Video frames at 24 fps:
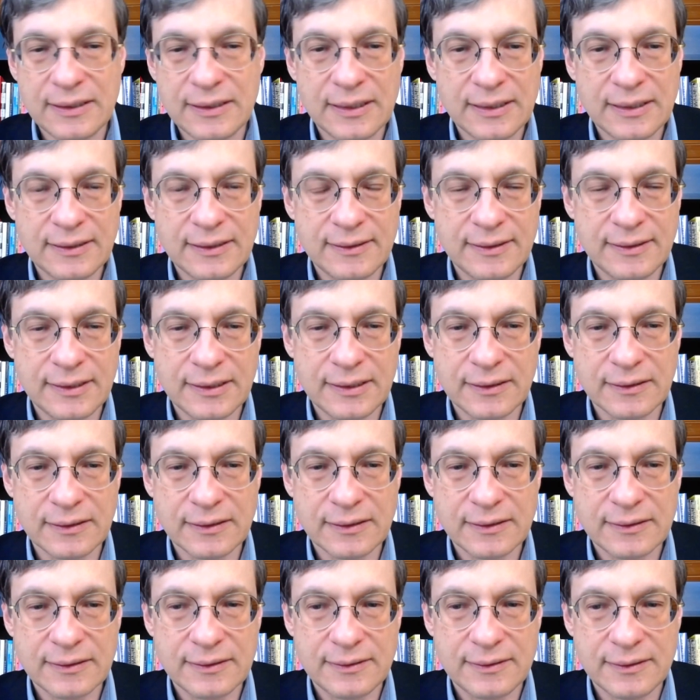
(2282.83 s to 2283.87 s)
that
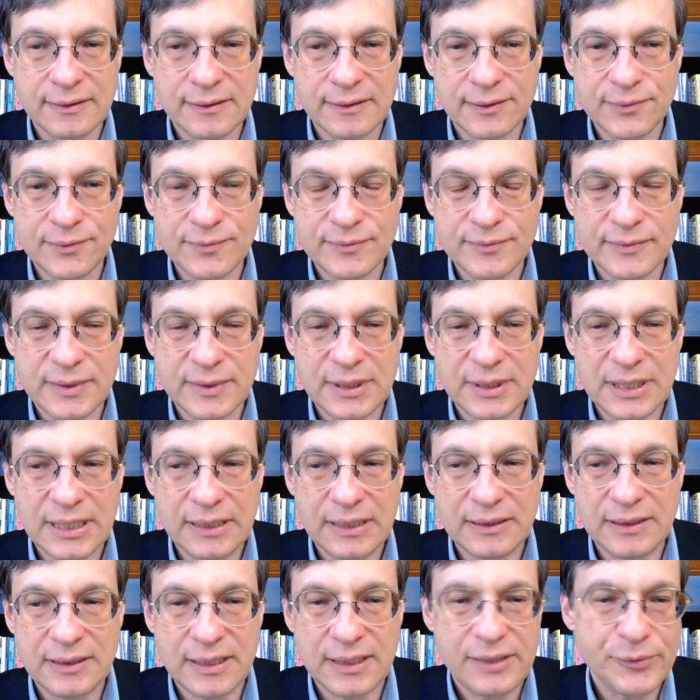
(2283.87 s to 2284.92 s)
that
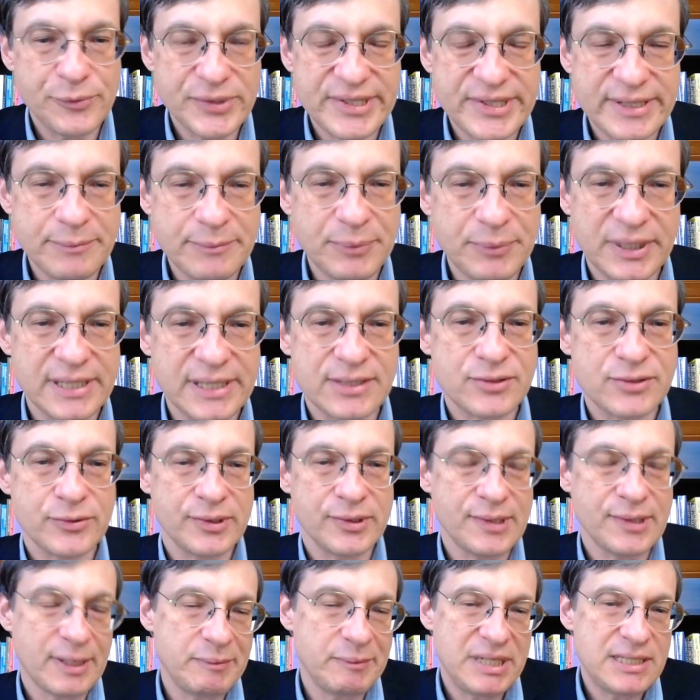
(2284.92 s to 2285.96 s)
it was simply
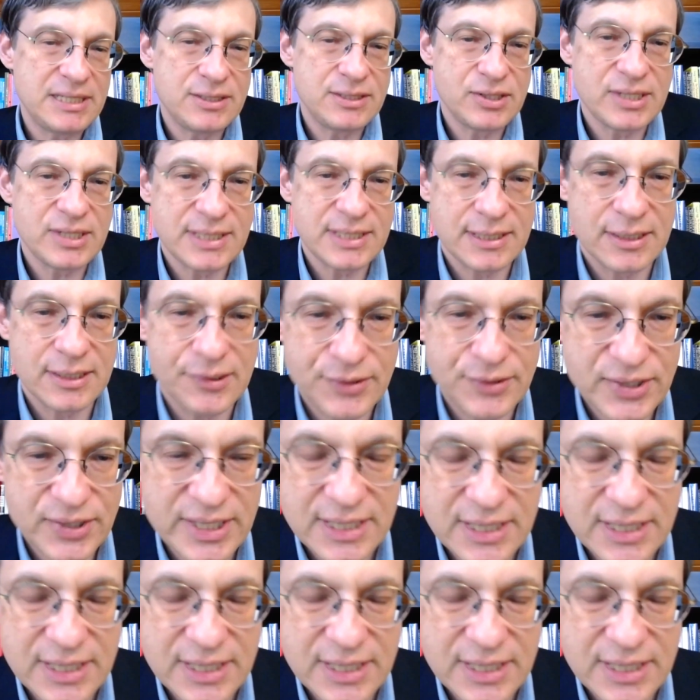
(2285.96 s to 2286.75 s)
it's just